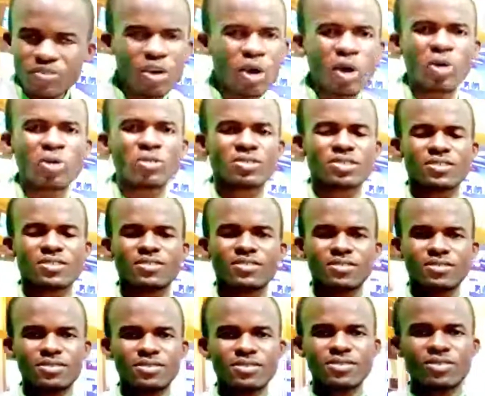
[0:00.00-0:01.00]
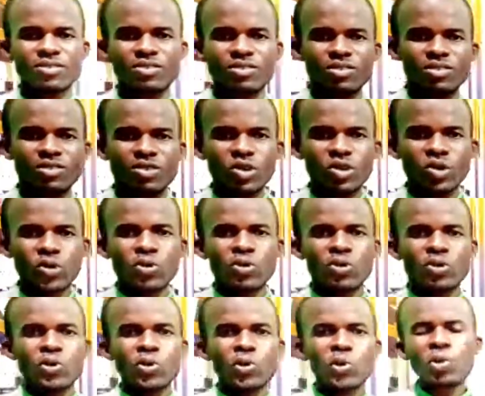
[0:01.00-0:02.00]
God
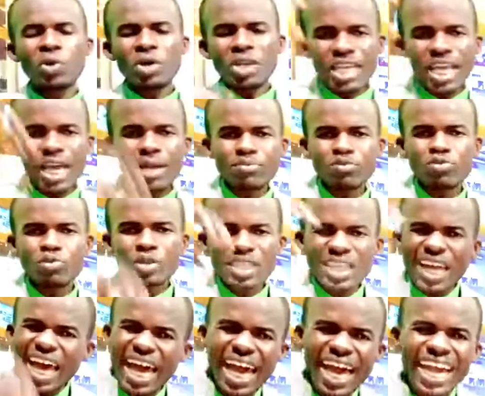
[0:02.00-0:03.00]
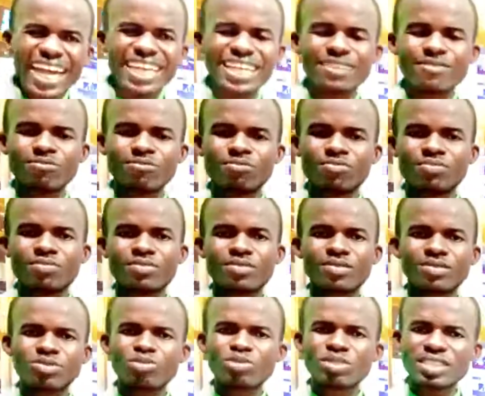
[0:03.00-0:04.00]
who came to die
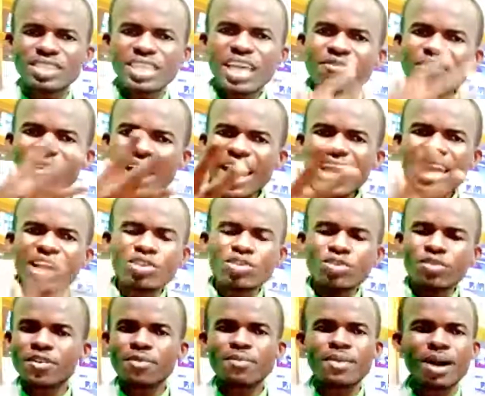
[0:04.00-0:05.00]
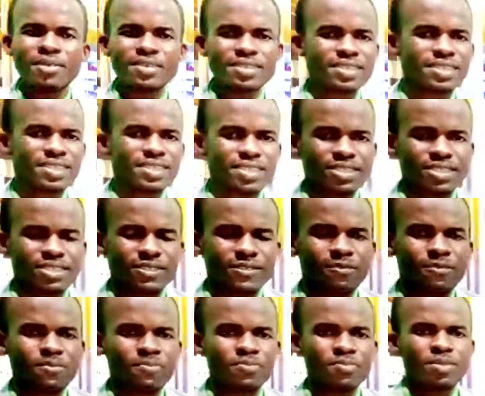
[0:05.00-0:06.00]
to save I and you from our sins.
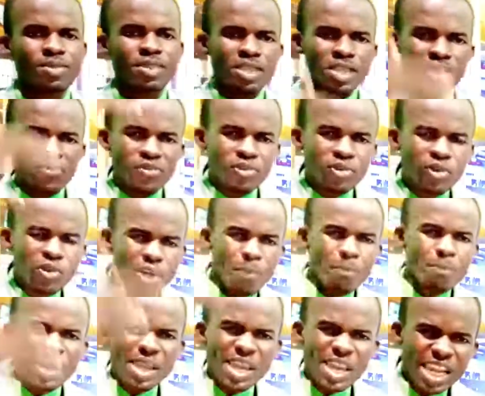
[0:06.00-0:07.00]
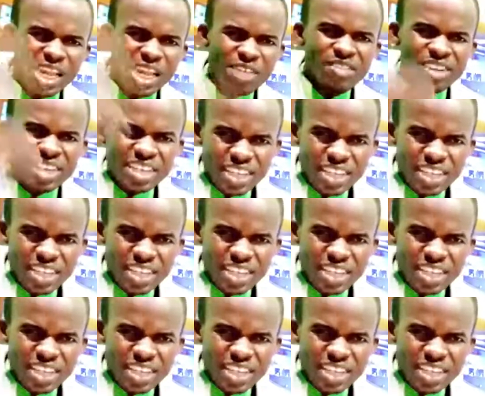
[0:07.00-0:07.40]
If you do not believe in